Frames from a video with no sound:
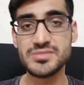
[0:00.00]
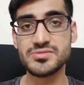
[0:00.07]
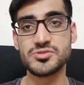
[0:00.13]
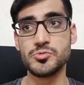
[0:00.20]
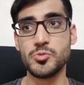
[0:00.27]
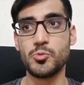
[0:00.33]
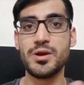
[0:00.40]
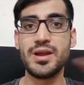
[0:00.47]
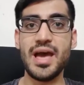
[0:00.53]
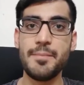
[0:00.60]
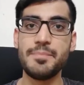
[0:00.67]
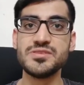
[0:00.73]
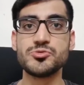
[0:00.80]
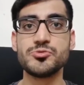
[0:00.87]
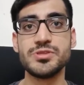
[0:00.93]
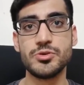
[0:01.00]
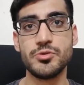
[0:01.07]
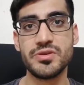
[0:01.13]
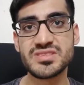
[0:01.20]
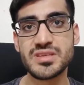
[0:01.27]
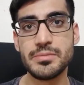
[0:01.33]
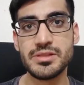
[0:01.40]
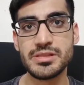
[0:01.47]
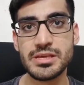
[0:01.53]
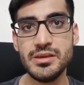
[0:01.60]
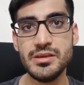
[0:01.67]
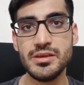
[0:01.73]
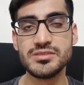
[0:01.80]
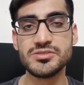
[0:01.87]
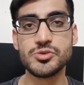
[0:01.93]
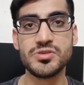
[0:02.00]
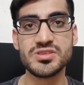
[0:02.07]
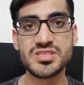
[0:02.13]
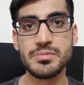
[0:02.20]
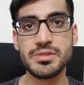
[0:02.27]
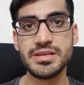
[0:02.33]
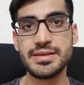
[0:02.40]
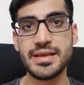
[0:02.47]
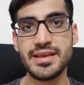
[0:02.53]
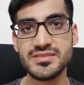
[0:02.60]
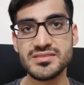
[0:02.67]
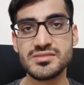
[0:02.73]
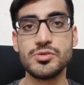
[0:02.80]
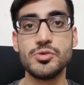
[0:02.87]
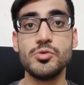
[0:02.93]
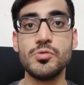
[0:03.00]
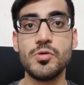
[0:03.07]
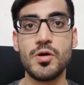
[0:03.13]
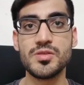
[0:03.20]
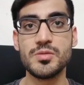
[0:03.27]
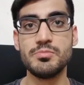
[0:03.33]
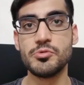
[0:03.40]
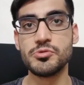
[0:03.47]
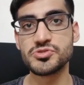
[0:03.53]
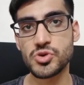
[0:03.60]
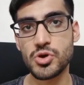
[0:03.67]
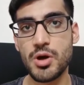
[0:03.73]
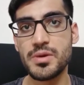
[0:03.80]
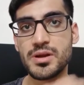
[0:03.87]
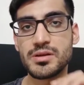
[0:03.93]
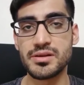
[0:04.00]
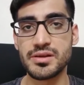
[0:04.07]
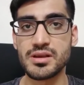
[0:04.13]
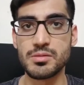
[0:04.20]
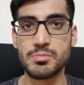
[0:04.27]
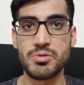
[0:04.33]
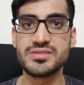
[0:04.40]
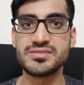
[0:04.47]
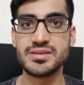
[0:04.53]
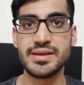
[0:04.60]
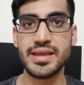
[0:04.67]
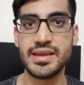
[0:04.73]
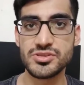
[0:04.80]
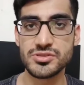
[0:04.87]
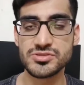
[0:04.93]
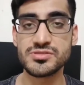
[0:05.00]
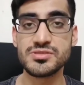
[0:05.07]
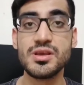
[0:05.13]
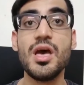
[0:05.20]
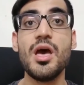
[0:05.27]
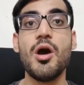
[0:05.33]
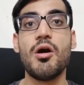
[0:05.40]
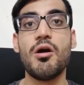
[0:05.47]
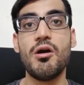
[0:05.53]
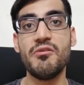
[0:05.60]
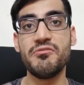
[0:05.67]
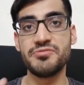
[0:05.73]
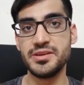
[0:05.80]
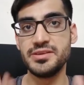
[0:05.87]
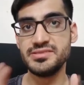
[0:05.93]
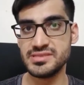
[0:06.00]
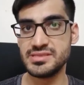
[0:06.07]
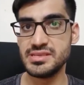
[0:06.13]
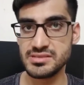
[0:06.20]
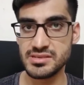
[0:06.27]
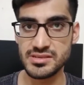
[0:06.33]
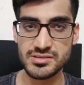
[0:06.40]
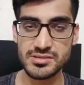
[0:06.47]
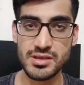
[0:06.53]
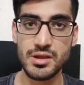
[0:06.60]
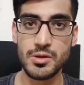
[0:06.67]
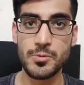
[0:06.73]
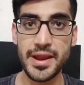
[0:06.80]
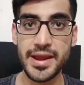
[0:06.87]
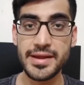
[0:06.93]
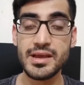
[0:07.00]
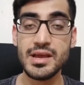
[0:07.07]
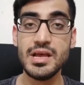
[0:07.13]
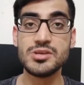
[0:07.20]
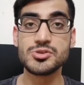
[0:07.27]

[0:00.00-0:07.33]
So what happens with USMLE is USMLE tests you on the most common clinical presentations of the diseases, right?